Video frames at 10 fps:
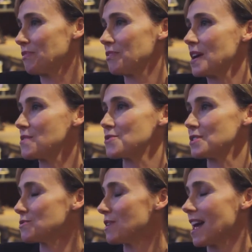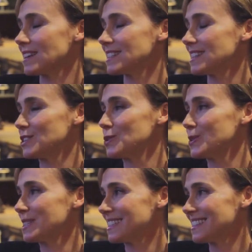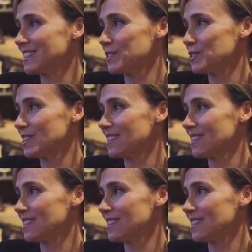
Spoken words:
favourite relaxing noise in the world.